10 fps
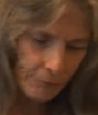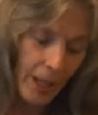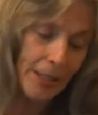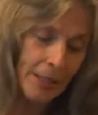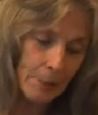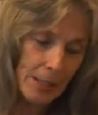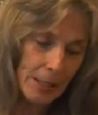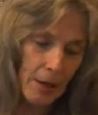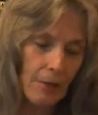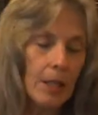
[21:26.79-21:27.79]
I did it
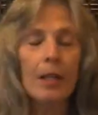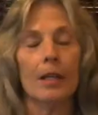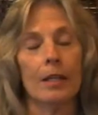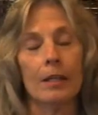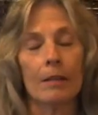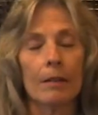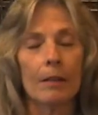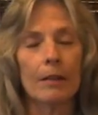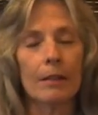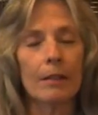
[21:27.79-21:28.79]
myself.
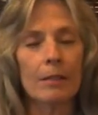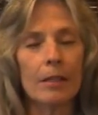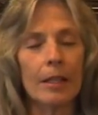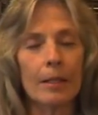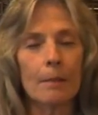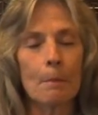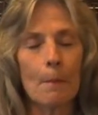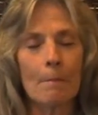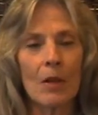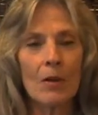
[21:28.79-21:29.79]
You know, it's like,
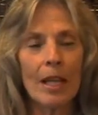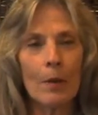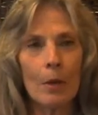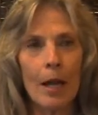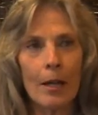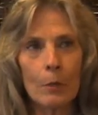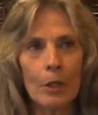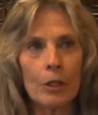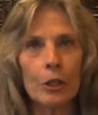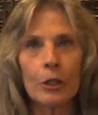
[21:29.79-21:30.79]
okay, well, I don't
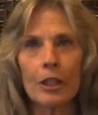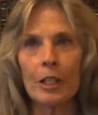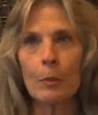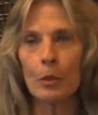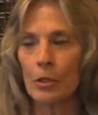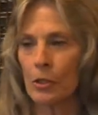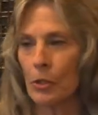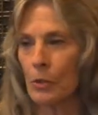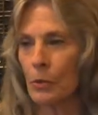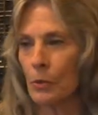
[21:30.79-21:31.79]
want to hurt anymore,
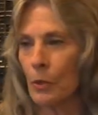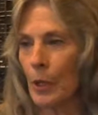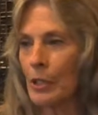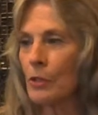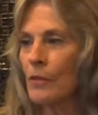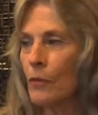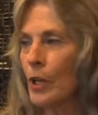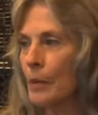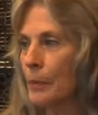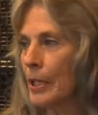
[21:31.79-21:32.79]
so the way to
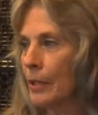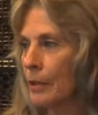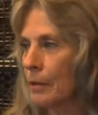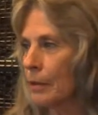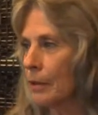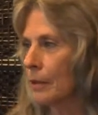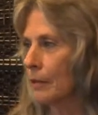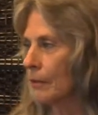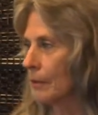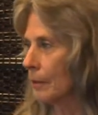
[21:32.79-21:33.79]
avoid being
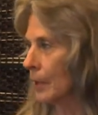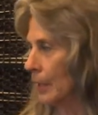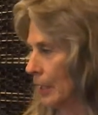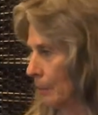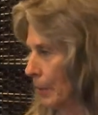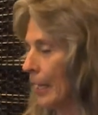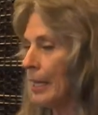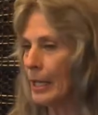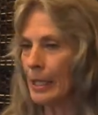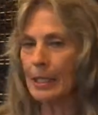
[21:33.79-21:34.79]
in
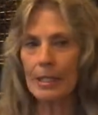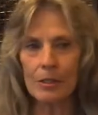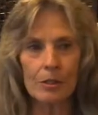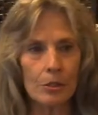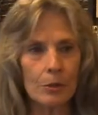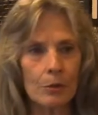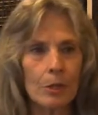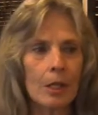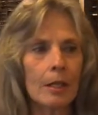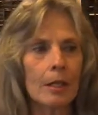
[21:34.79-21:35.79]
pain is to
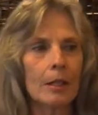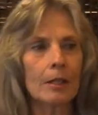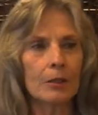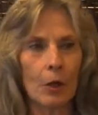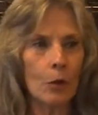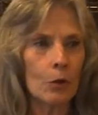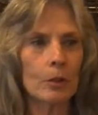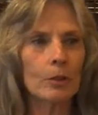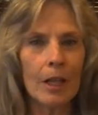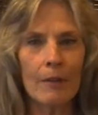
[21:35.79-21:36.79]
don't
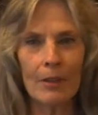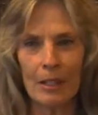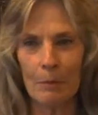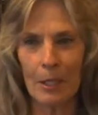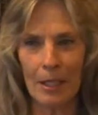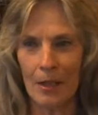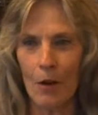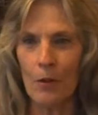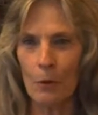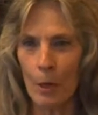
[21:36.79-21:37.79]
love anybody
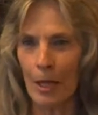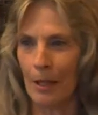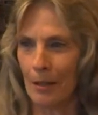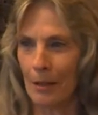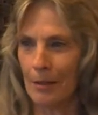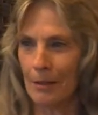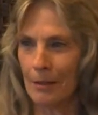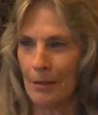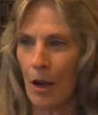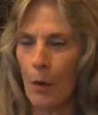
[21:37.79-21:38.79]
all the way.
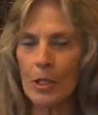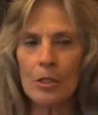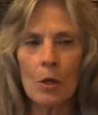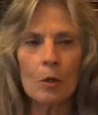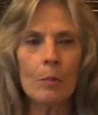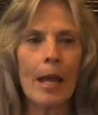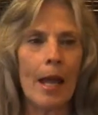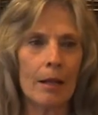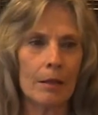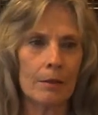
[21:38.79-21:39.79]
Always hold
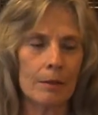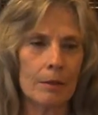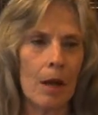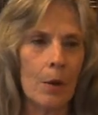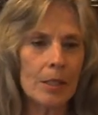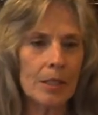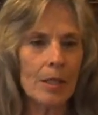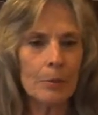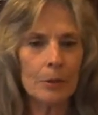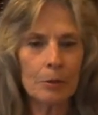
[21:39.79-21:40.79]
back. Always
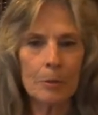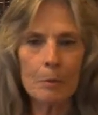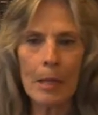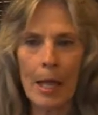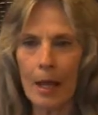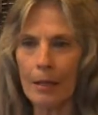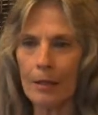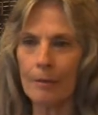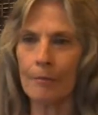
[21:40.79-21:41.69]
keep a little bit back.